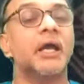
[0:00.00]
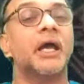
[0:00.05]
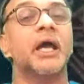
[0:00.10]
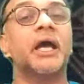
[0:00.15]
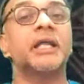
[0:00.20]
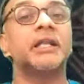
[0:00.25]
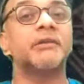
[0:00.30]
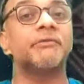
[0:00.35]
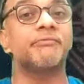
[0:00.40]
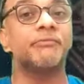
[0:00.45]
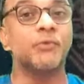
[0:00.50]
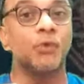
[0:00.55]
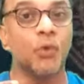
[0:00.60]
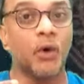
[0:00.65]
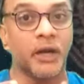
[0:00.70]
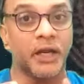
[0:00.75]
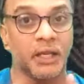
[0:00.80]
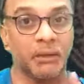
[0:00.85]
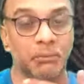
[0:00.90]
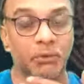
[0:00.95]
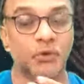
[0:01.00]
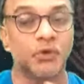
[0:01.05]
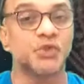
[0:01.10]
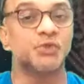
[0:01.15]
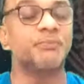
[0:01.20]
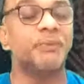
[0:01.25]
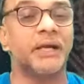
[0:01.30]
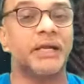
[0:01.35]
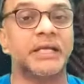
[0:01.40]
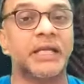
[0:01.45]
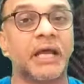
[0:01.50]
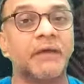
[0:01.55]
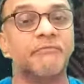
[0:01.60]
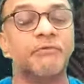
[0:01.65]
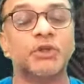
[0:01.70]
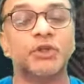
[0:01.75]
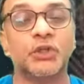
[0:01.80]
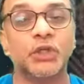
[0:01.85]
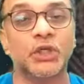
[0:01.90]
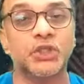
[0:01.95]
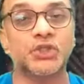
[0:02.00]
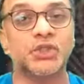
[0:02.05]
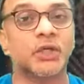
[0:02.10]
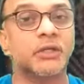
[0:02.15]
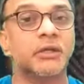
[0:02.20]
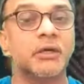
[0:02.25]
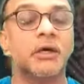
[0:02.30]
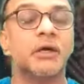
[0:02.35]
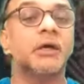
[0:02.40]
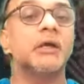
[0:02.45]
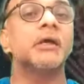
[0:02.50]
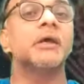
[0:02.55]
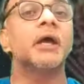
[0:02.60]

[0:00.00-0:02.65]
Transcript: and if you are able to spend time with each other